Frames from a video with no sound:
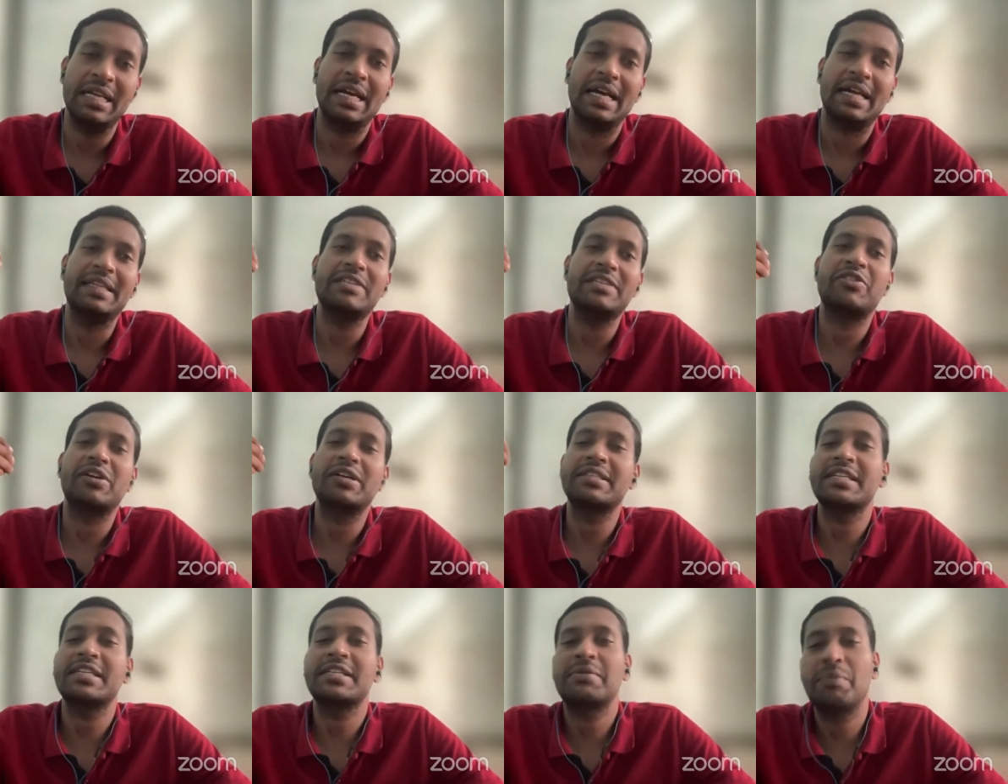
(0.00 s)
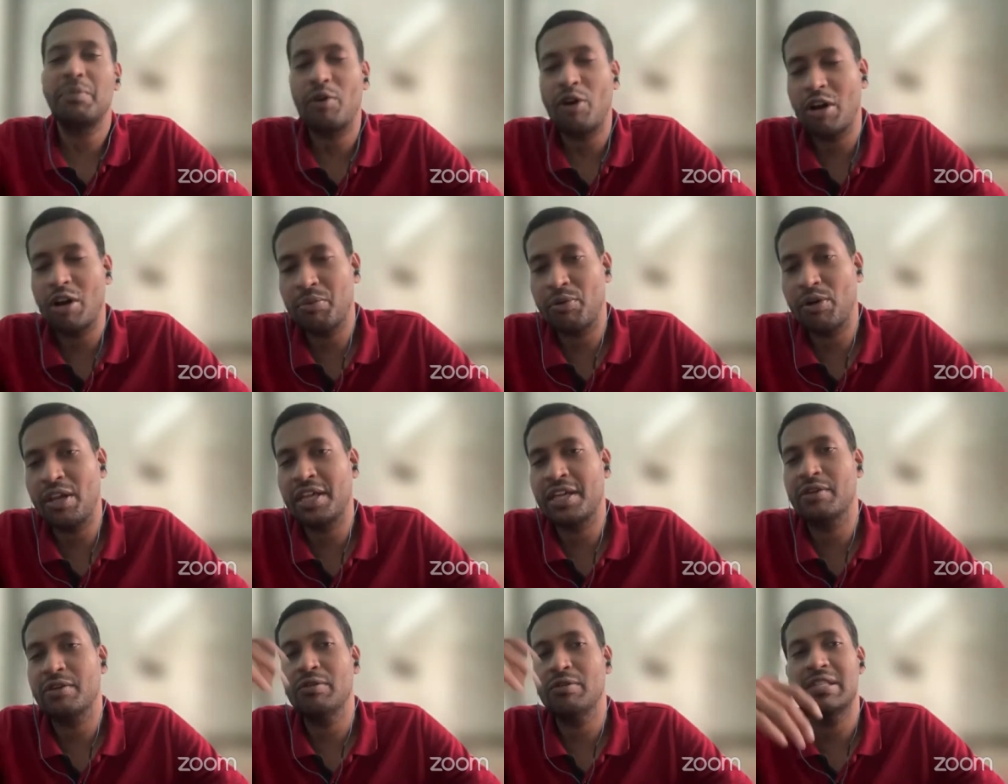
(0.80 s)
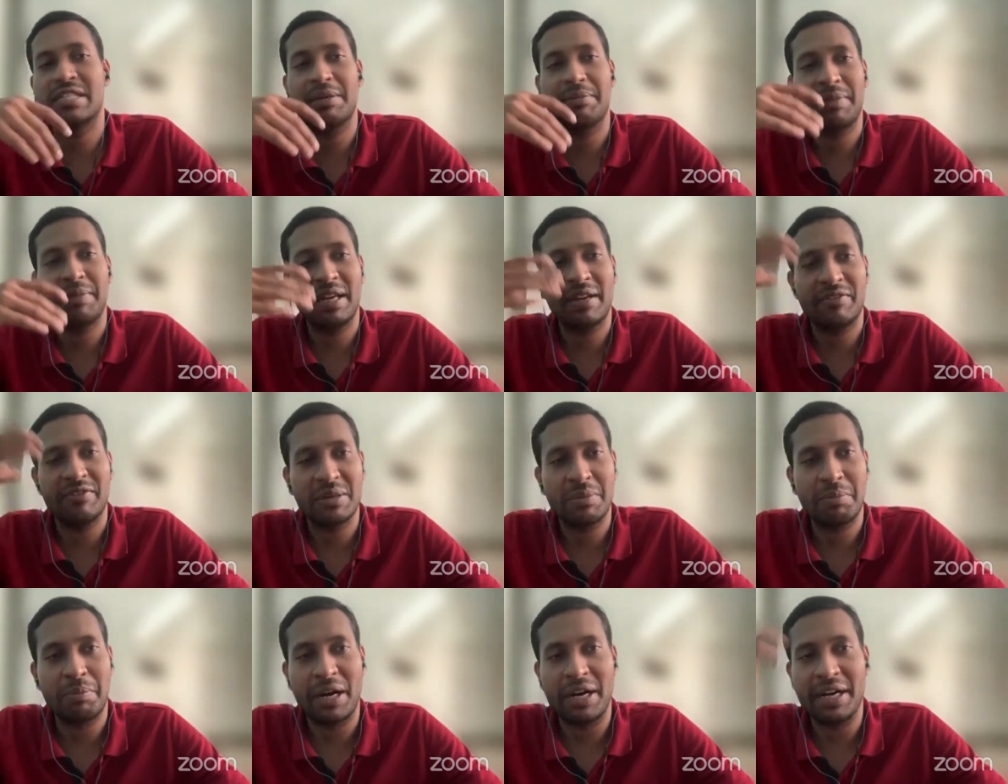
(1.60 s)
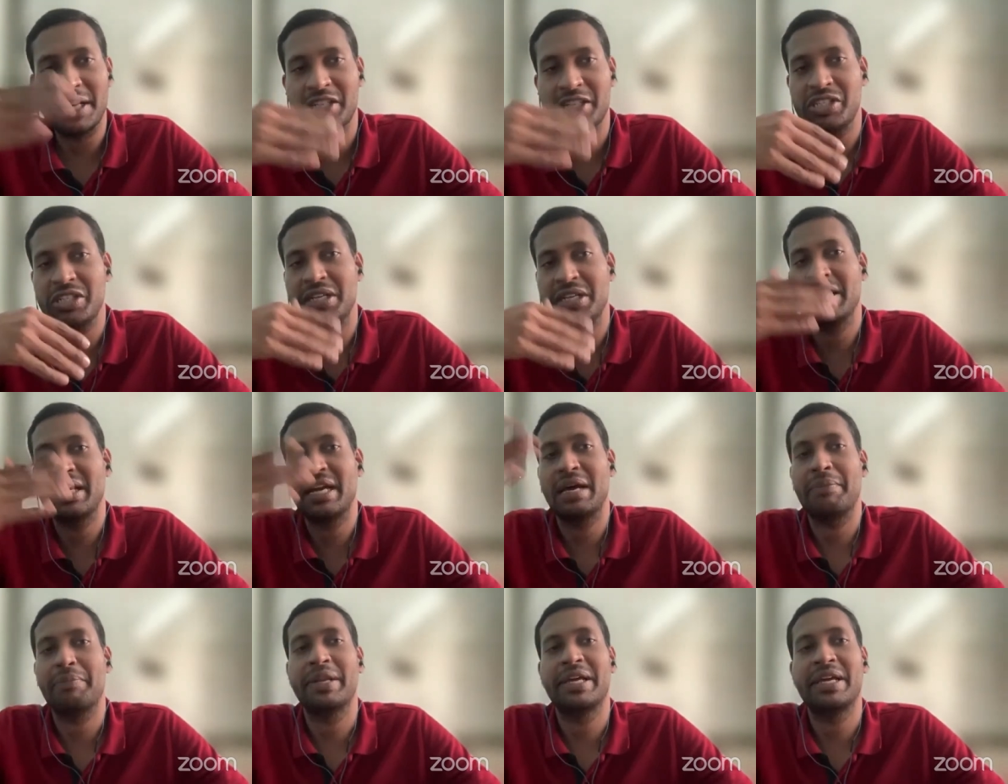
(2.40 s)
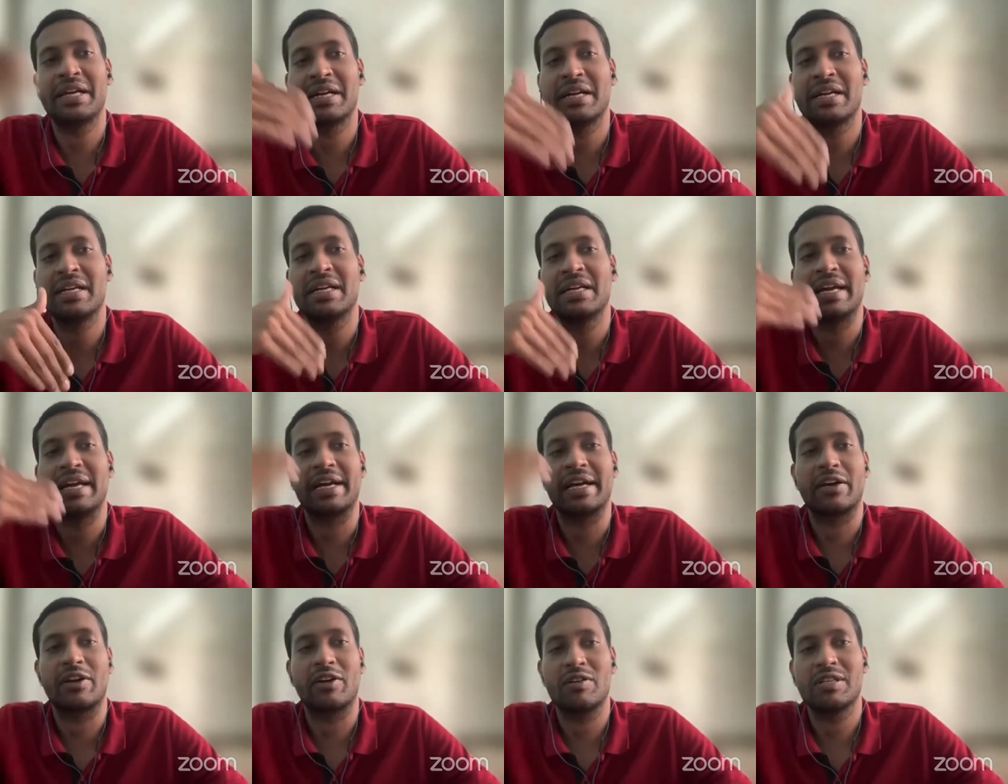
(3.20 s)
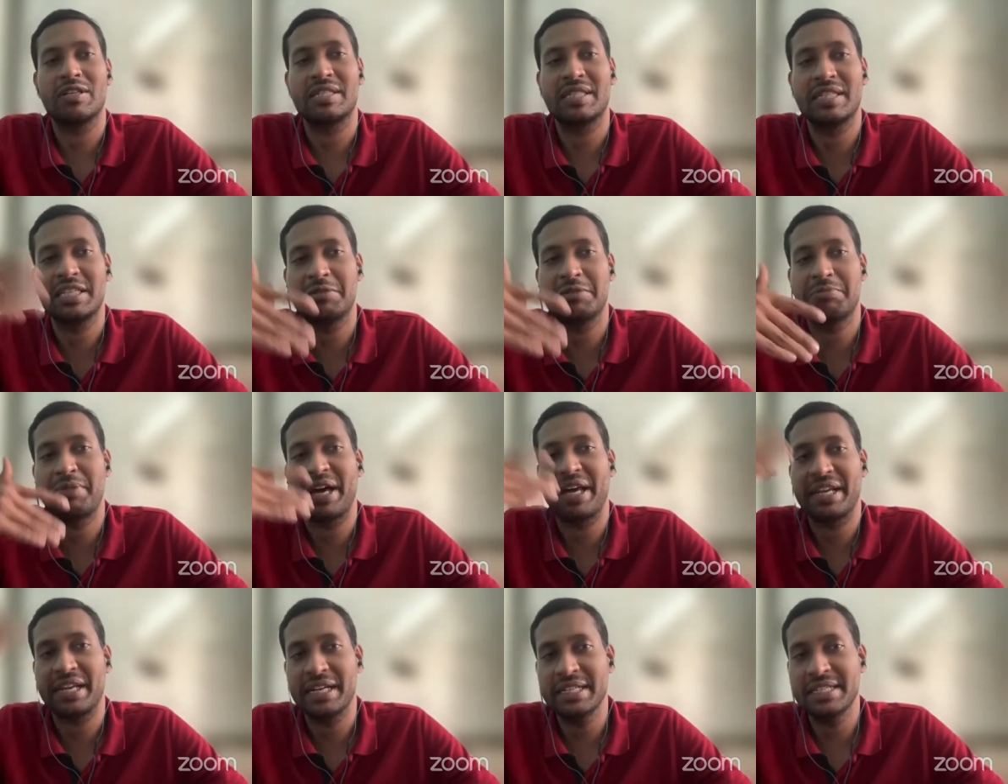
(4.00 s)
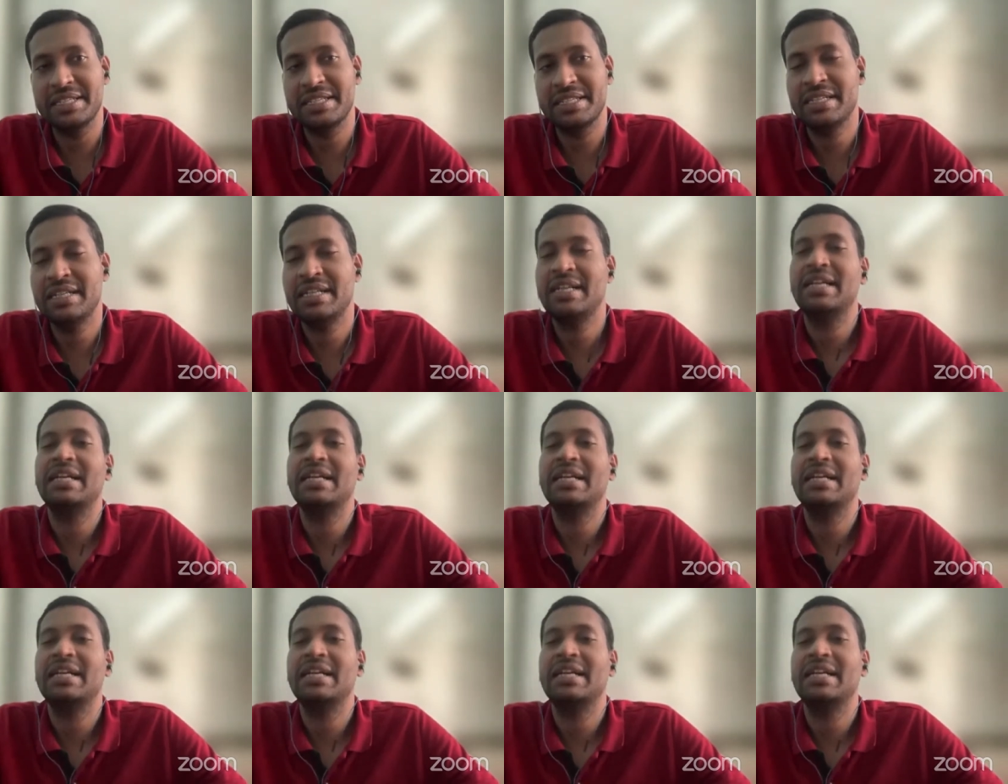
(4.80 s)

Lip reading: And these drugs are small molecules. They may have some partitioning happening across these barriers.